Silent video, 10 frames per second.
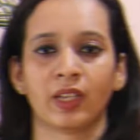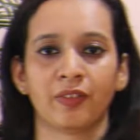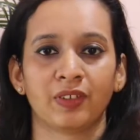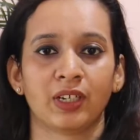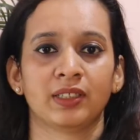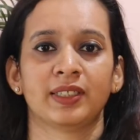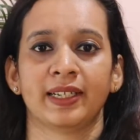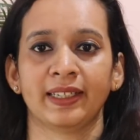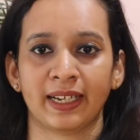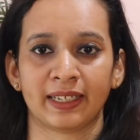If there are
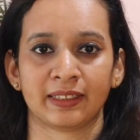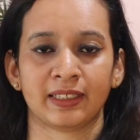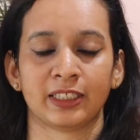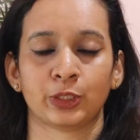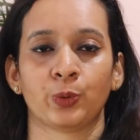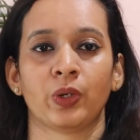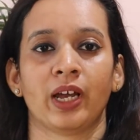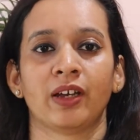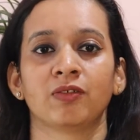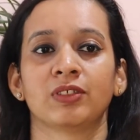10 candidates who
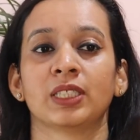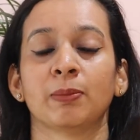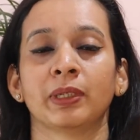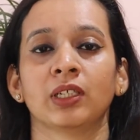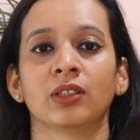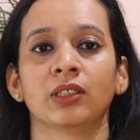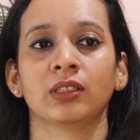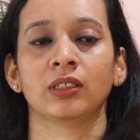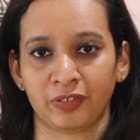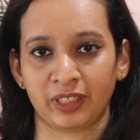have similar
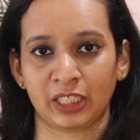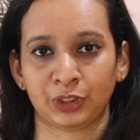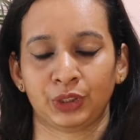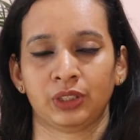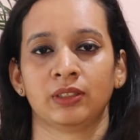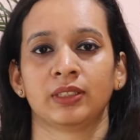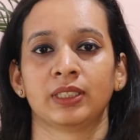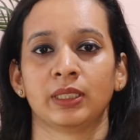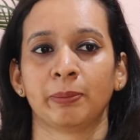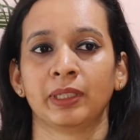qualifications,
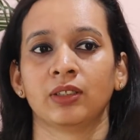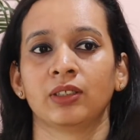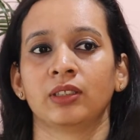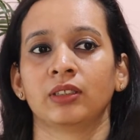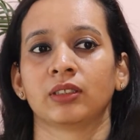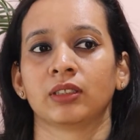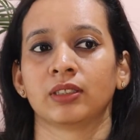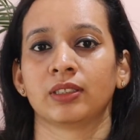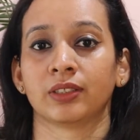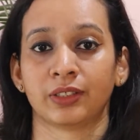similar
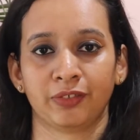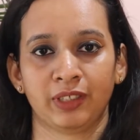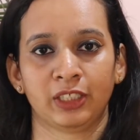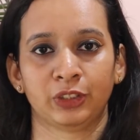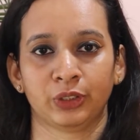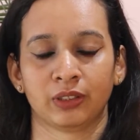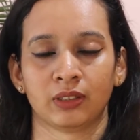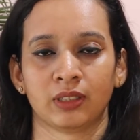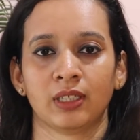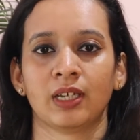
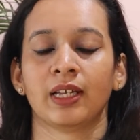certifications,